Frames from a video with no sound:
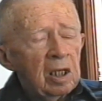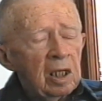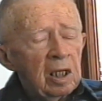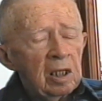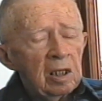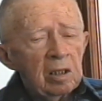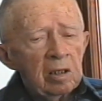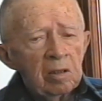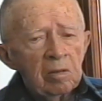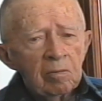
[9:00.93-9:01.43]

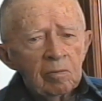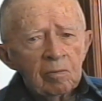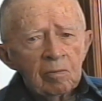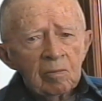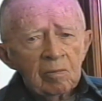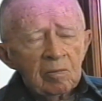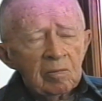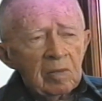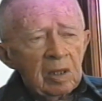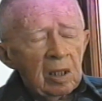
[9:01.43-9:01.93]
And
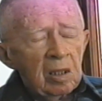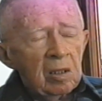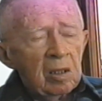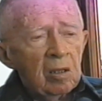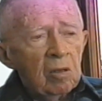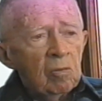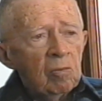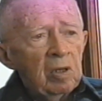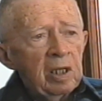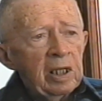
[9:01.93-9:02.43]

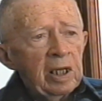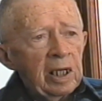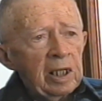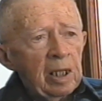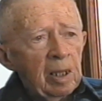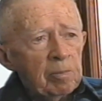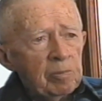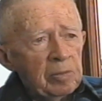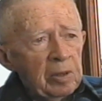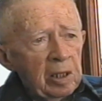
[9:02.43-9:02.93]
we got
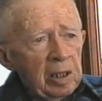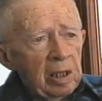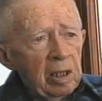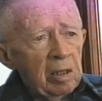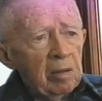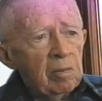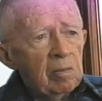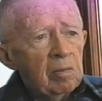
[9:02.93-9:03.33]
up there